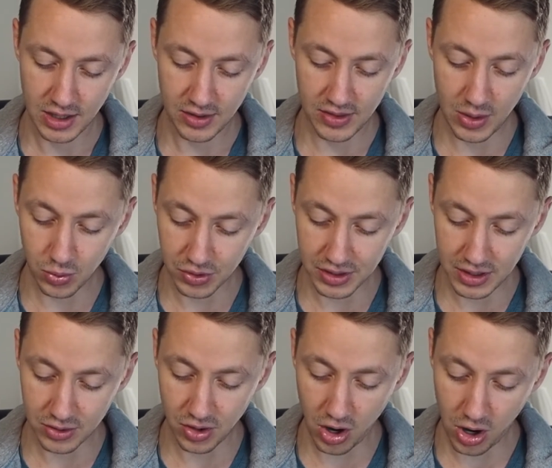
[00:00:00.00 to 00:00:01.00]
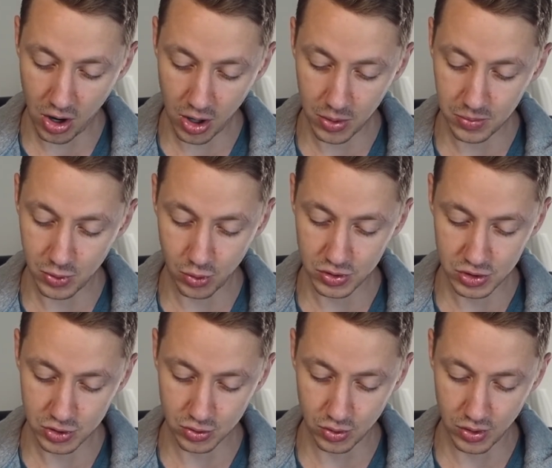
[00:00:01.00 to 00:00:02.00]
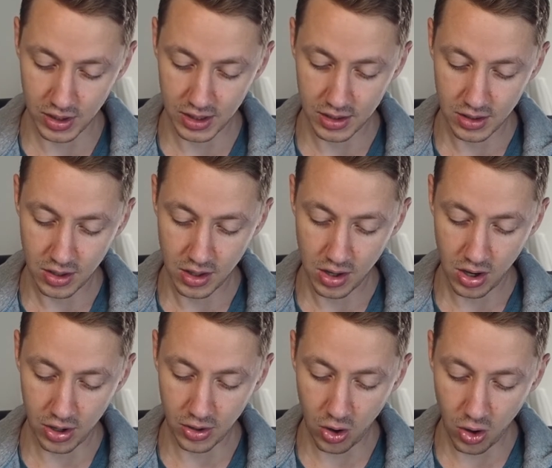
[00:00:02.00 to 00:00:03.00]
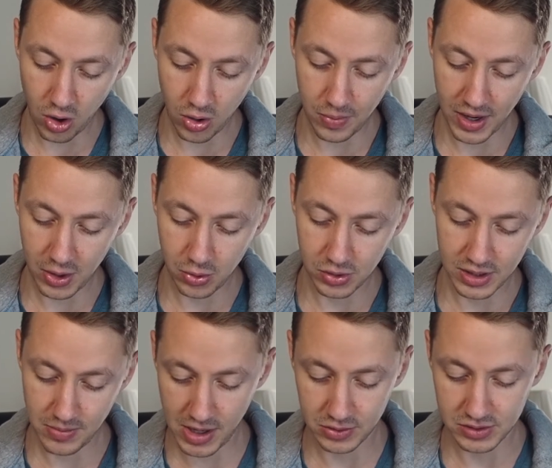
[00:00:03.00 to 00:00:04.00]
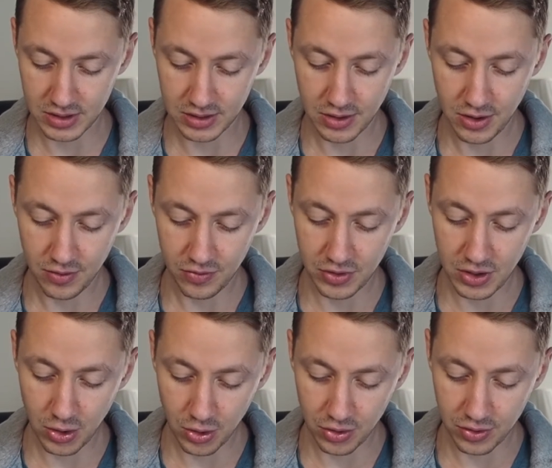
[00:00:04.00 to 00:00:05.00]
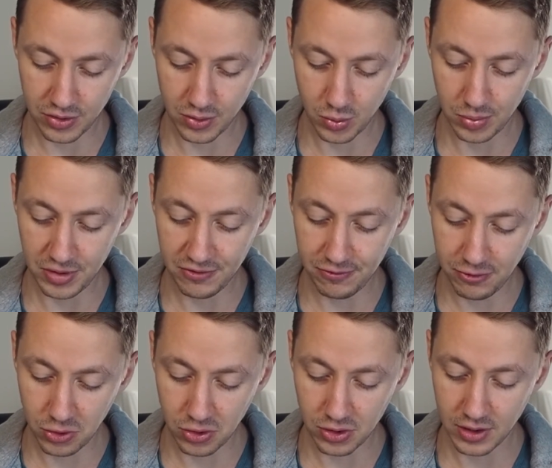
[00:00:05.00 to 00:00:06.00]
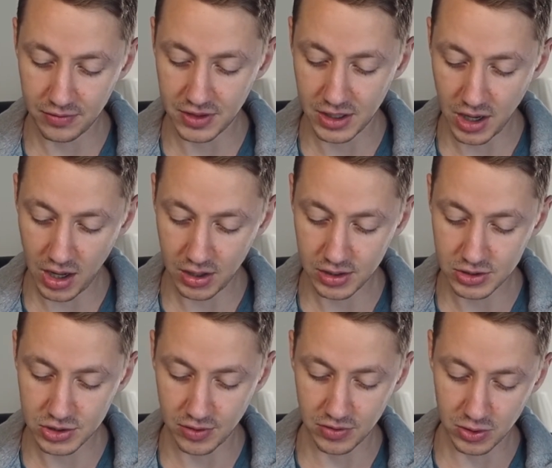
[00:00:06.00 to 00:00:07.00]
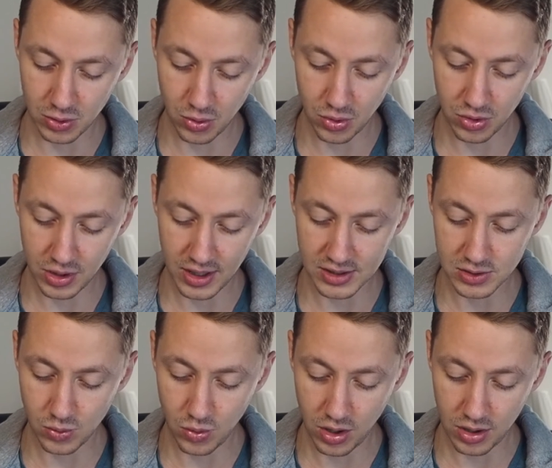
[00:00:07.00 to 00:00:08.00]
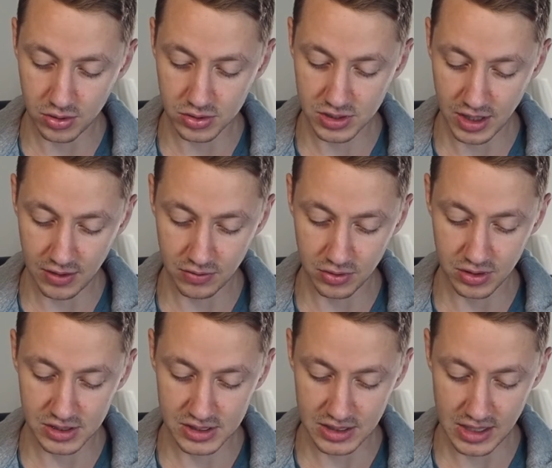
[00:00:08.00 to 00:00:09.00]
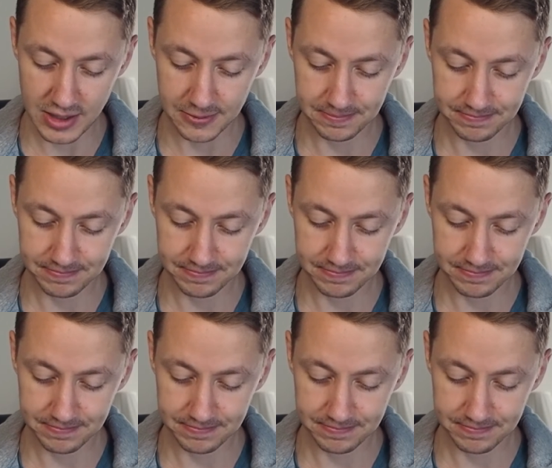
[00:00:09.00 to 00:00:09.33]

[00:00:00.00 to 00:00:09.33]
They will neither harm nor destroy on all my holy mountain, for the earth will be full of the knowledge of the Lord as the waters cover the sea.